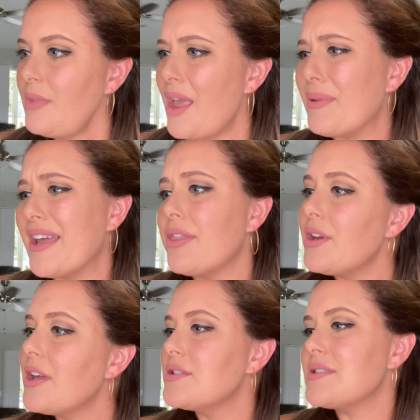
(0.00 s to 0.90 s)
apply
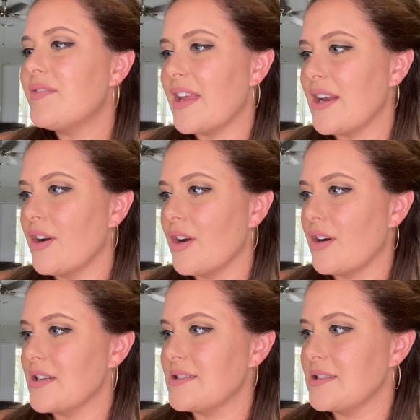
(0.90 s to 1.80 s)
3 coats of liner
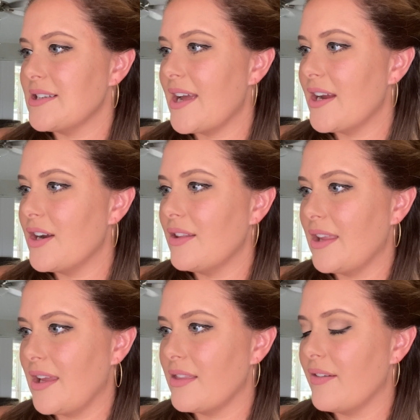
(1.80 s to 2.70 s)
across entire
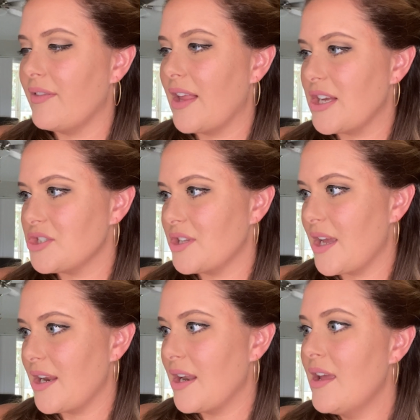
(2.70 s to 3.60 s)
length of lash
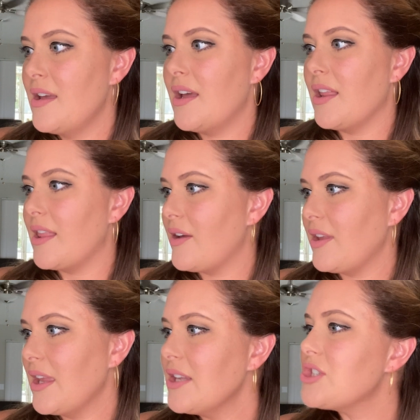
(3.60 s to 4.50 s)
line. Allow
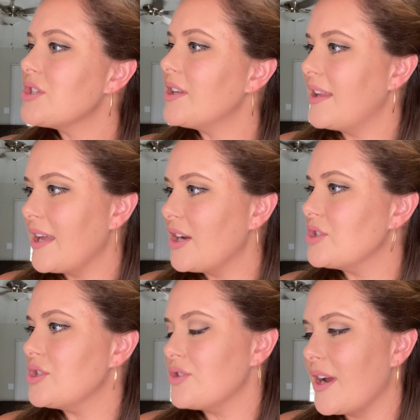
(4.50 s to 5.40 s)
each layer
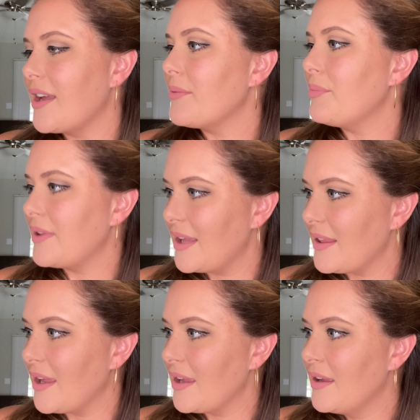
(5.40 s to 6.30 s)
to dry
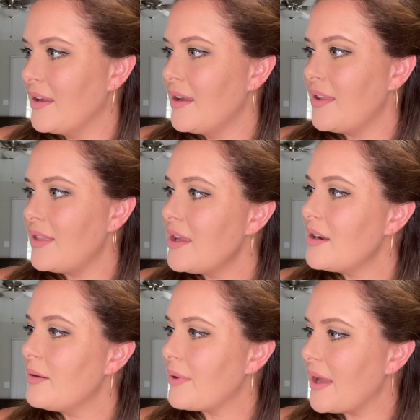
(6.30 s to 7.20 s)
completely. Then
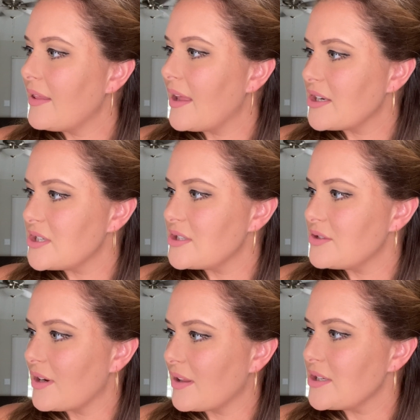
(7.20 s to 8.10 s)
apply lashes
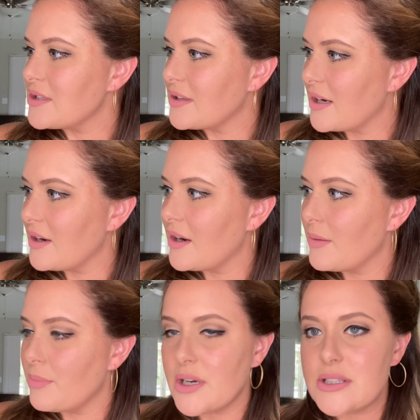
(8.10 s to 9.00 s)
directly to liner
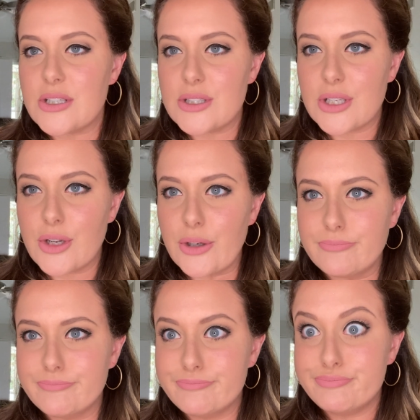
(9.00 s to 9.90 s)
and press to secure.
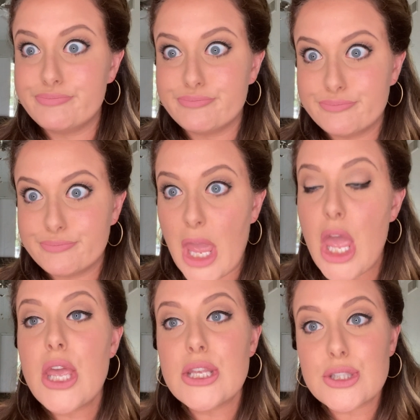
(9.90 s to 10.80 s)

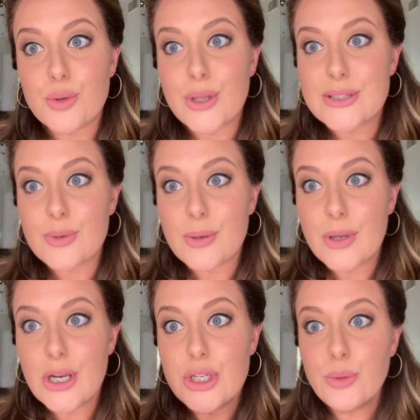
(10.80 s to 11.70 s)
So that's what I'm
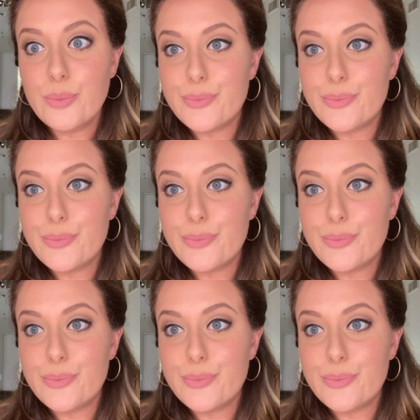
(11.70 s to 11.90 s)
gonna do.